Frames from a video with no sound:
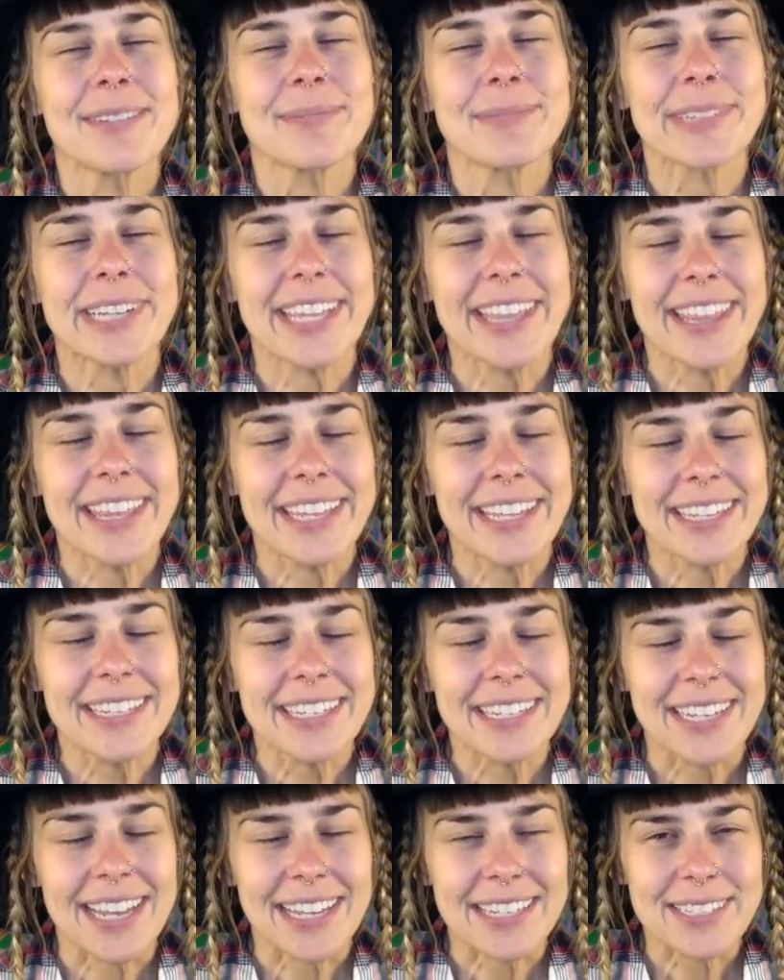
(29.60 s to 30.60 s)
Breathe in
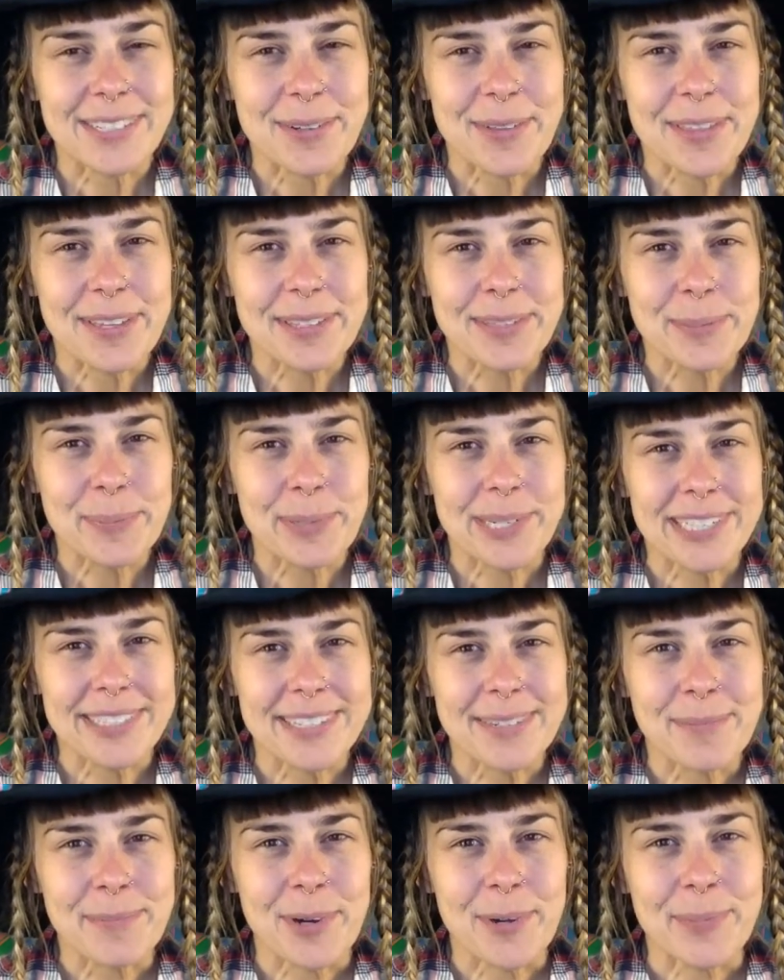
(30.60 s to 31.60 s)
and enter this
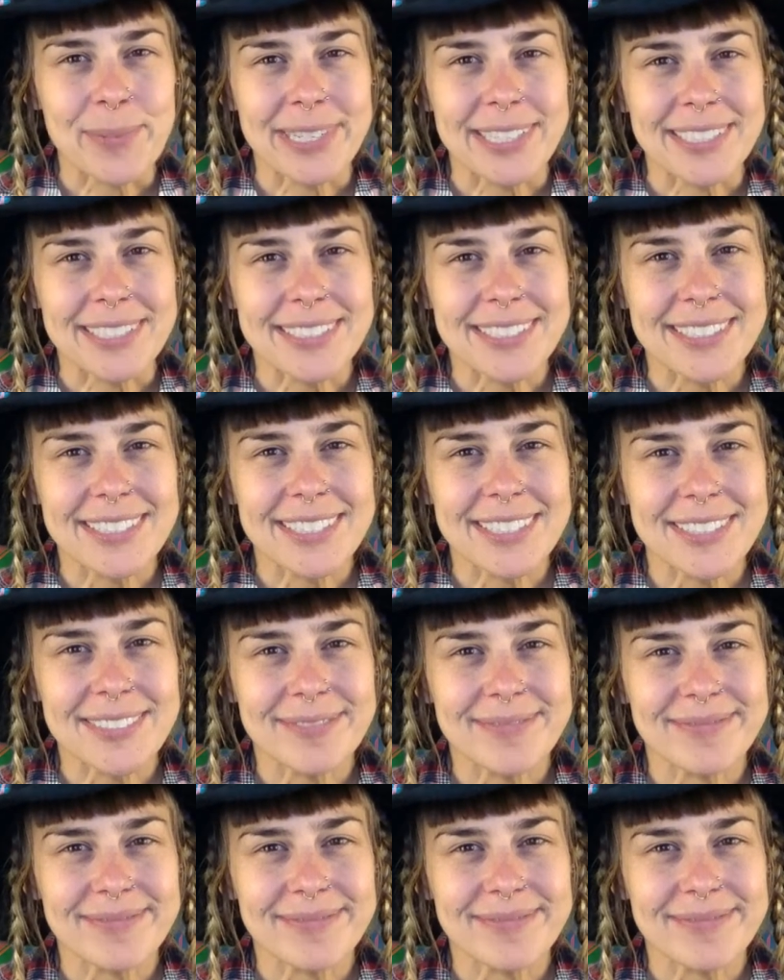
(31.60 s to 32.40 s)
present moment.